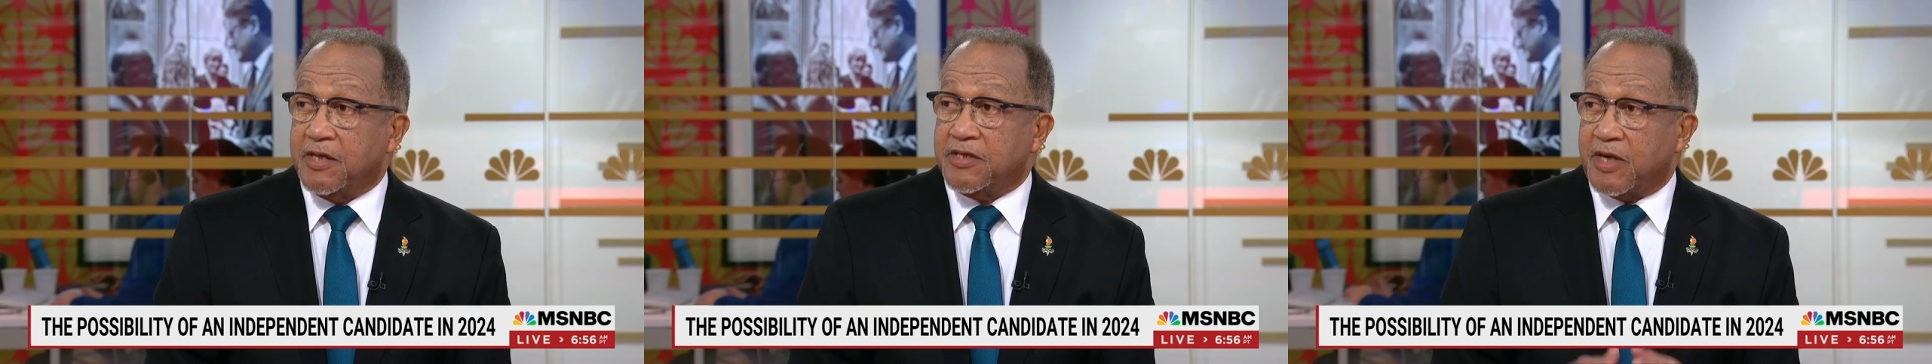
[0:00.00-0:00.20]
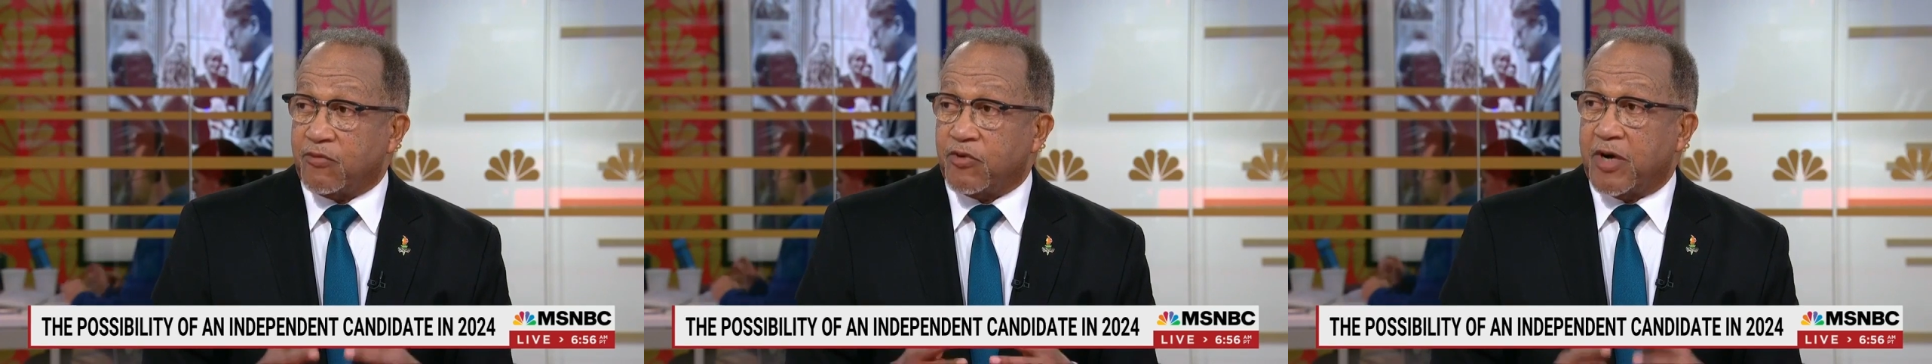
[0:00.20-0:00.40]

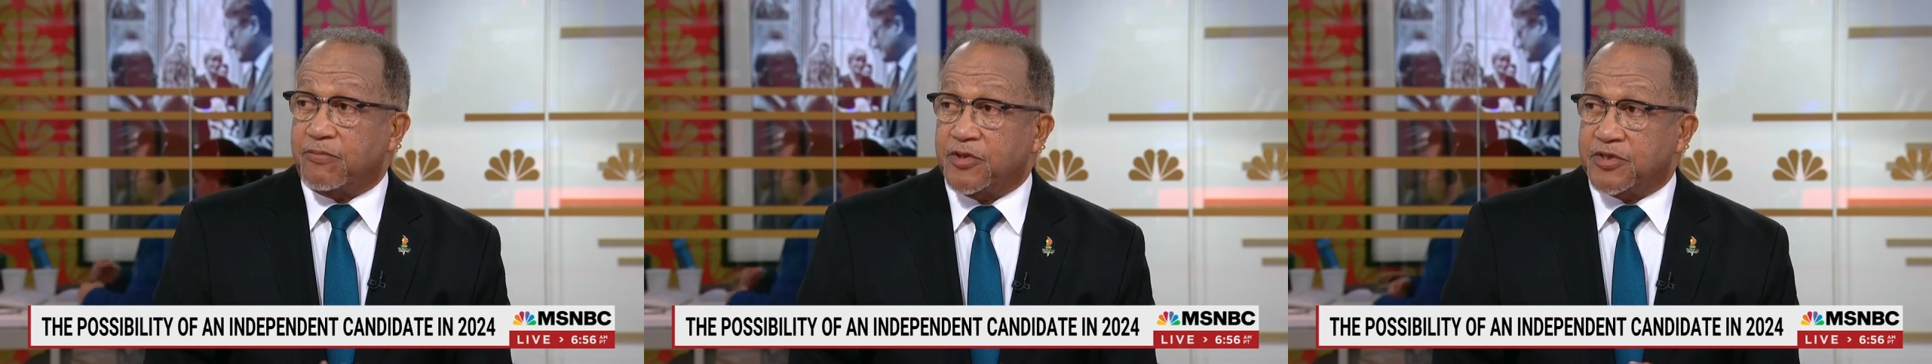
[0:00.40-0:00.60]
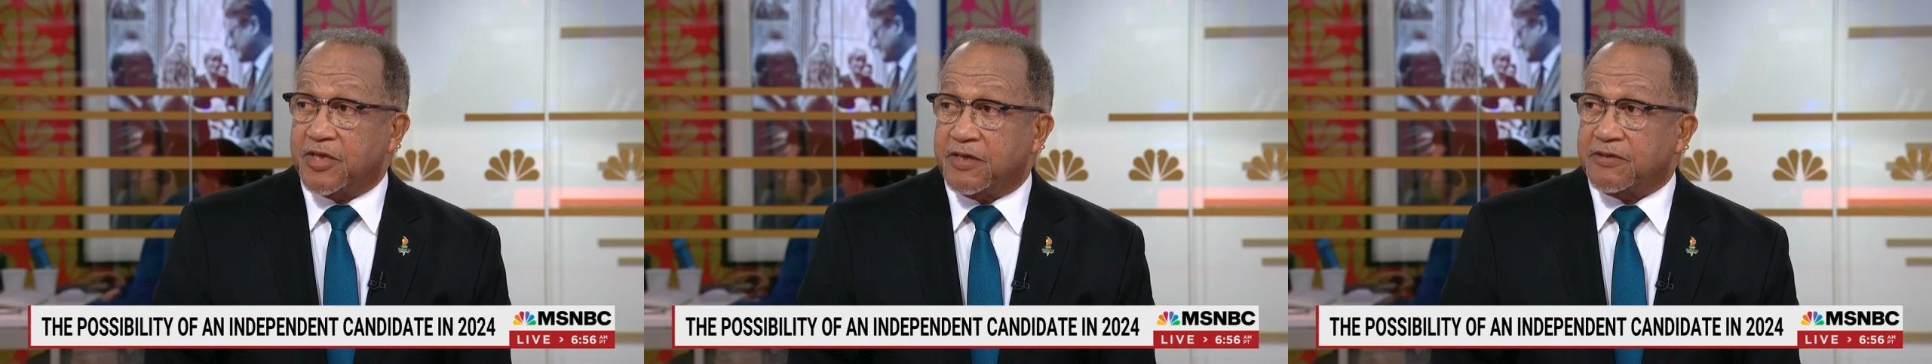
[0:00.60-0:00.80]
that
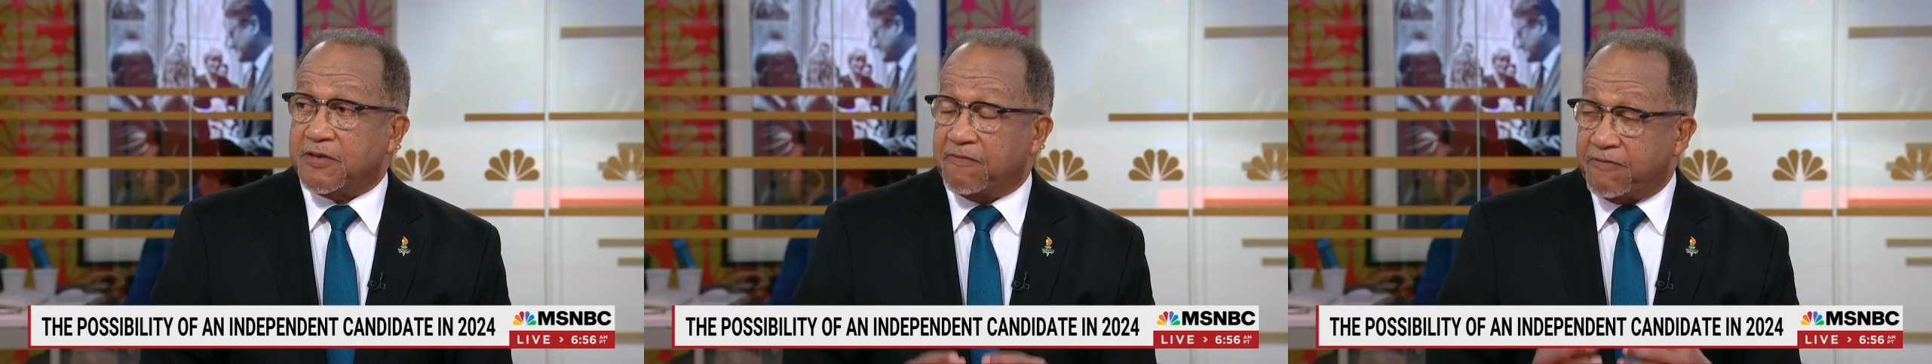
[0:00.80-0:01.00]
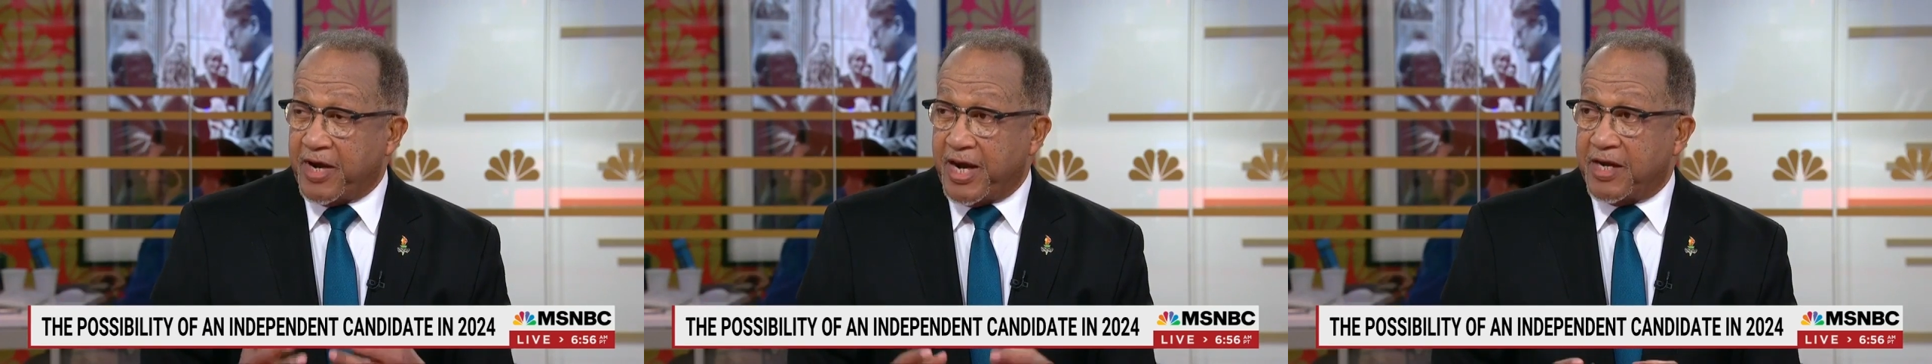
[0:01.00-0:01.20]
represent
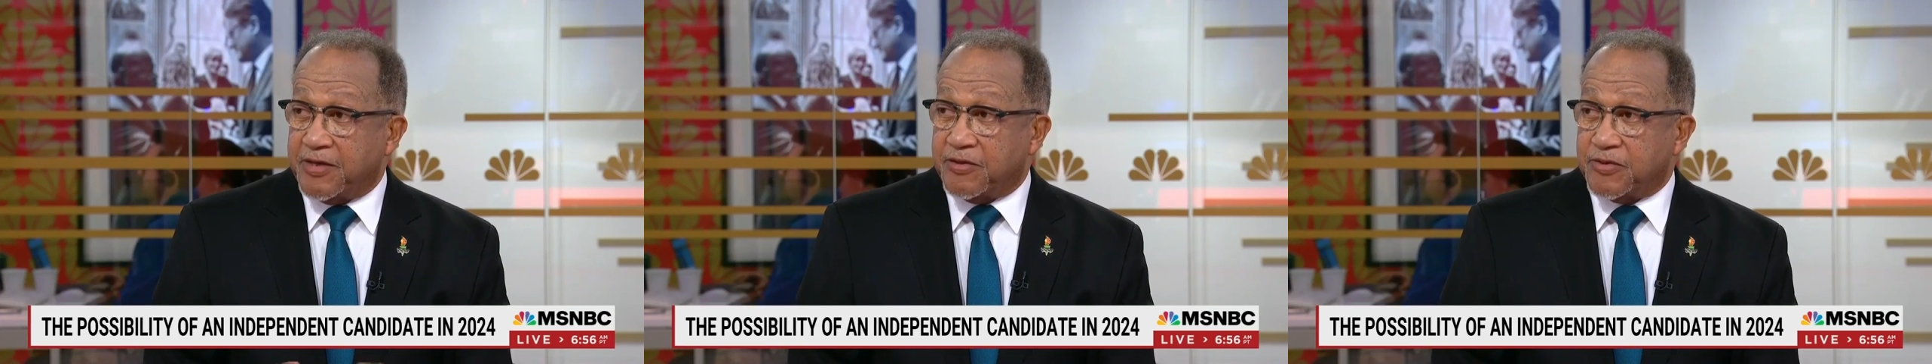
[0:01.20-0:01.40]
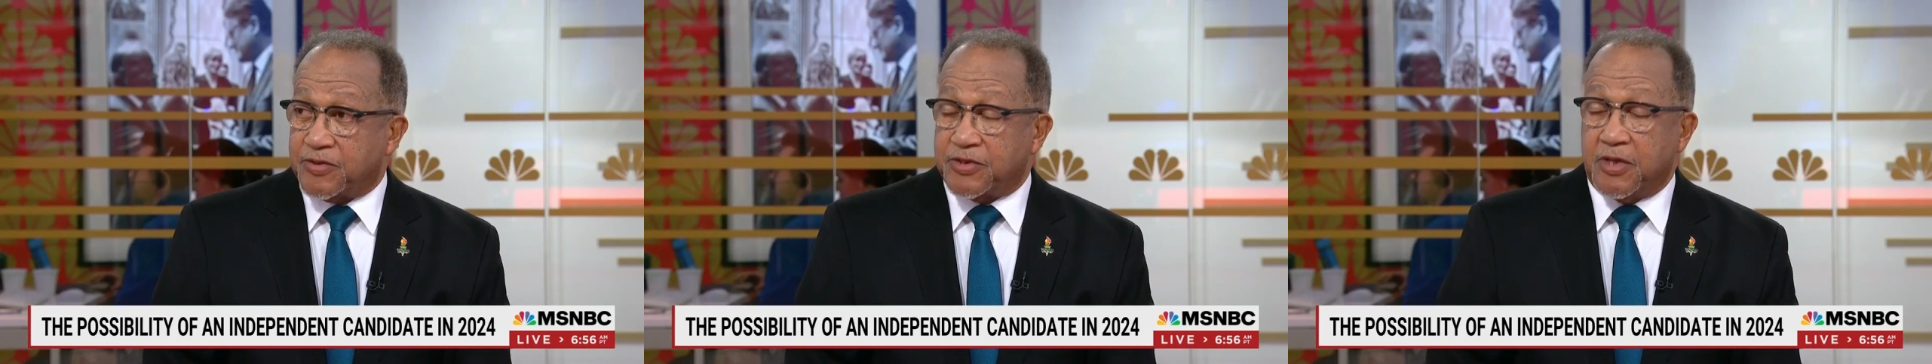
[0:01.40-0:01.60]
the
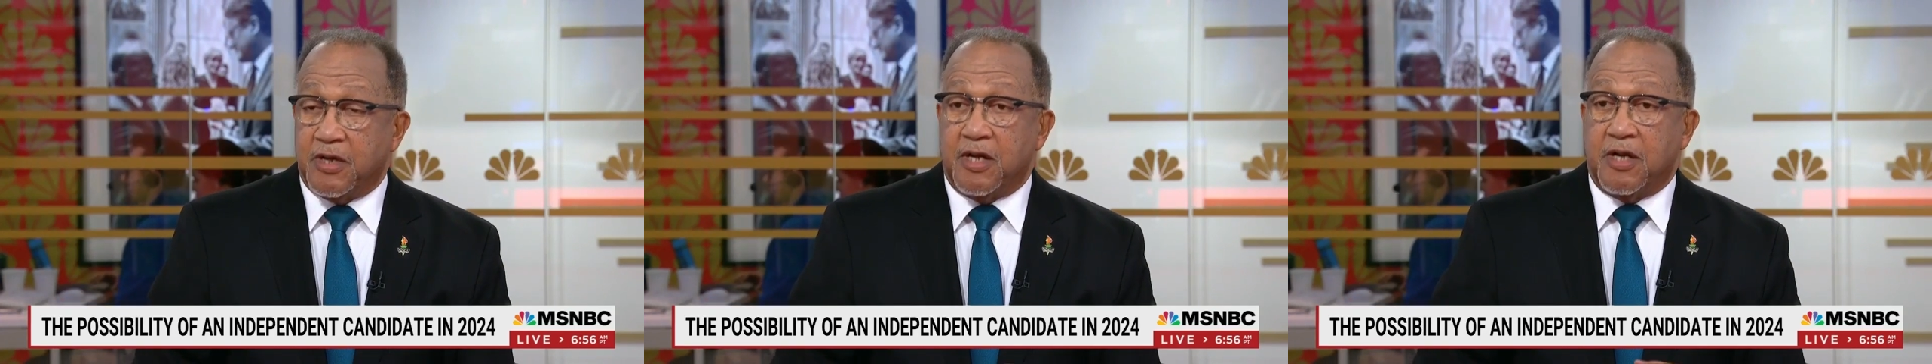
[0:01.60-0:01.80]
values,